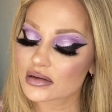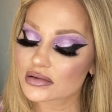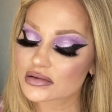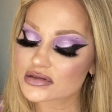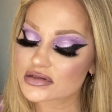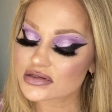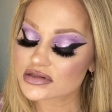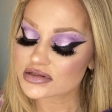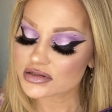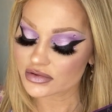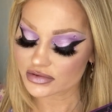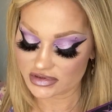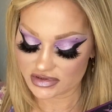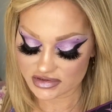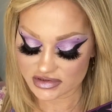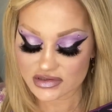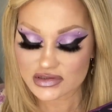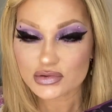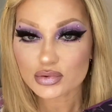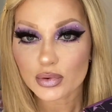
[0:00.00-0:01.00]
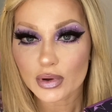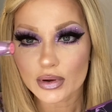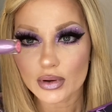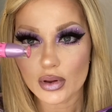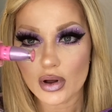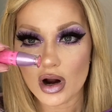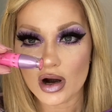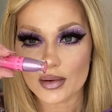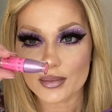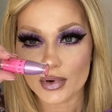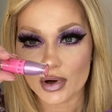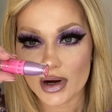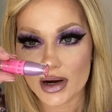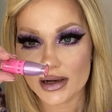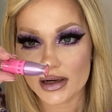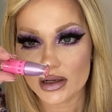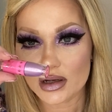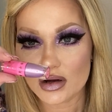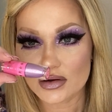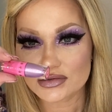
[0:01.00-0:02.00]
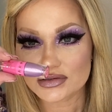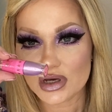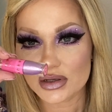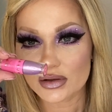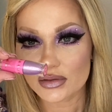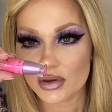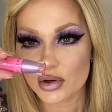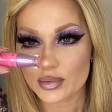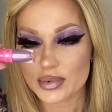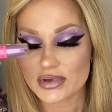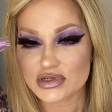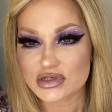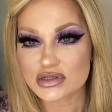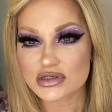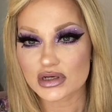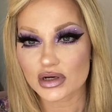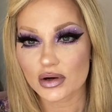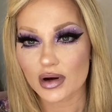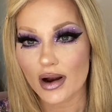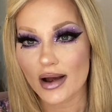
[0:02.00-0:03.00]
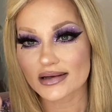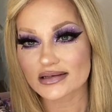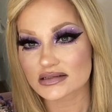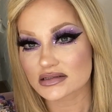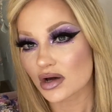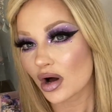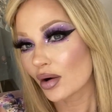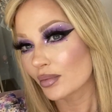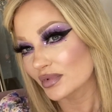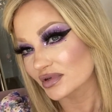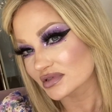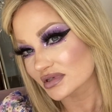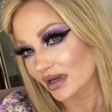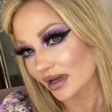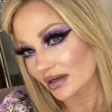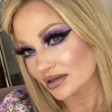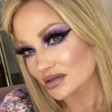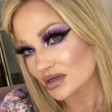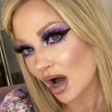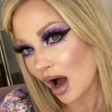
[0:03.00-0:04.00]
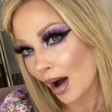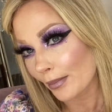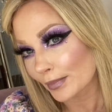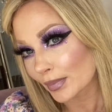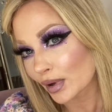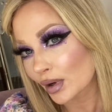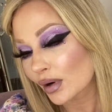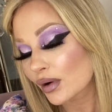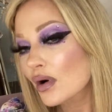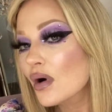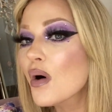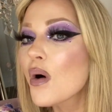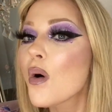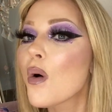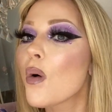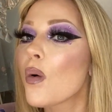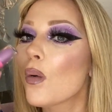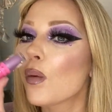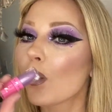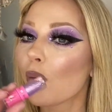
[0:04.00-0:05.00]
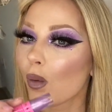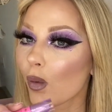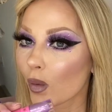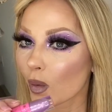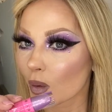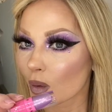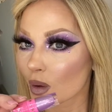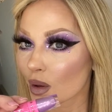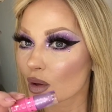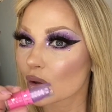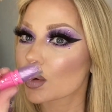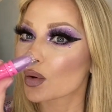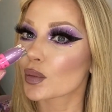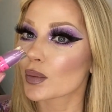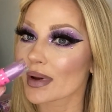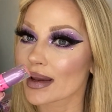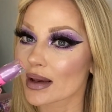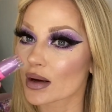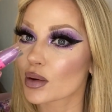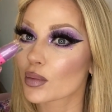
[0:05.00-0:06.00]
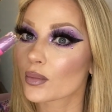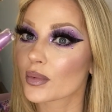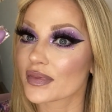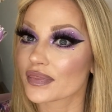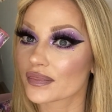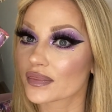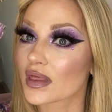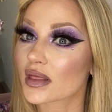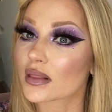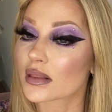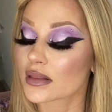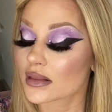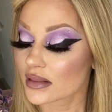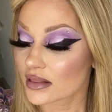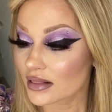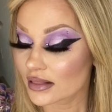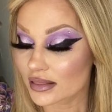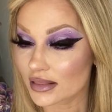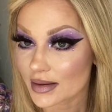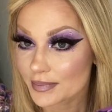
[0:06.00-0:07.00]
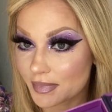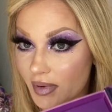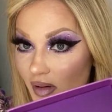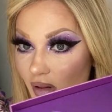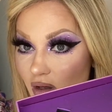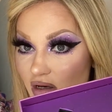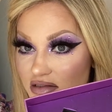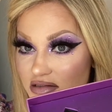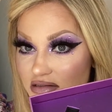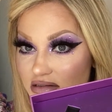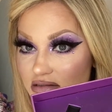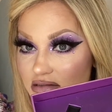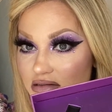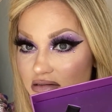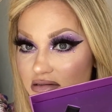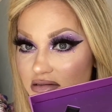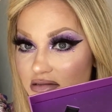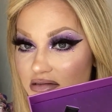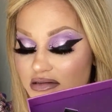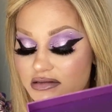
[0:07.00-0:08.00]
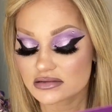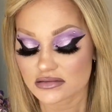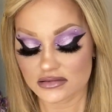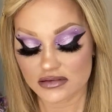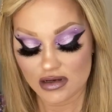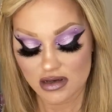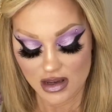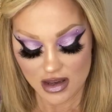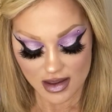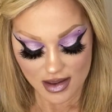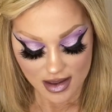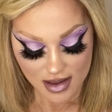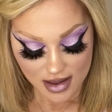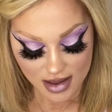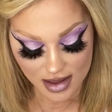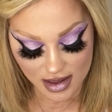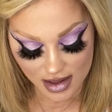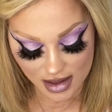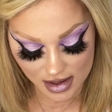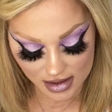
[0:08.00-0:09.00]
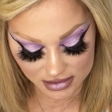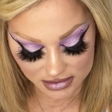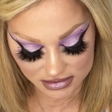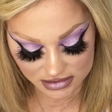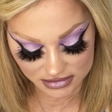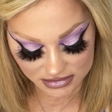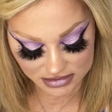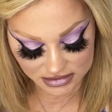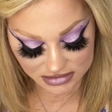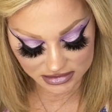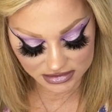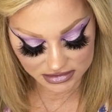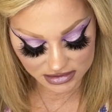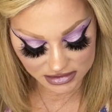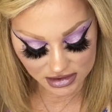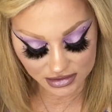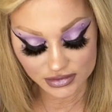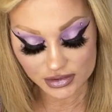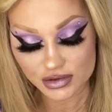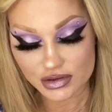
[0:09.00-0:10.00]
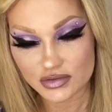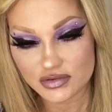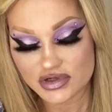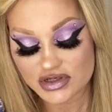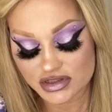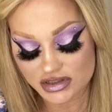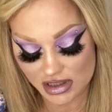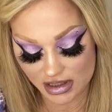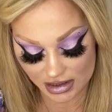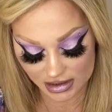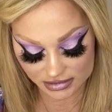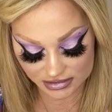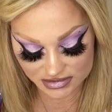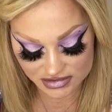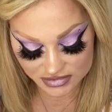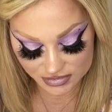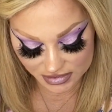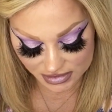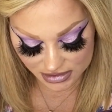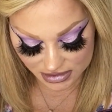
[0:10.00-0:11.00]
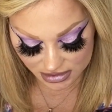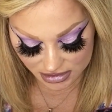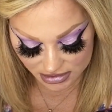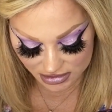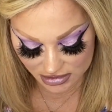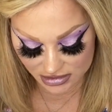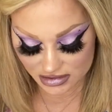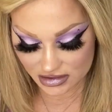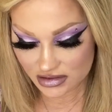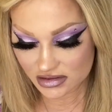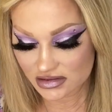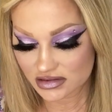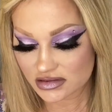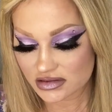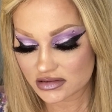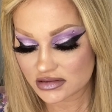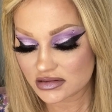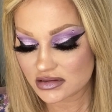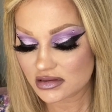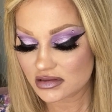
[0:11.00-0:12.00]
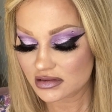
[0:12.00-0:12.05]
so this is Royal Armor, and it goes on a little bit sheer as almost like a topper, or great with the lip glosses. And this is another new shade. This one is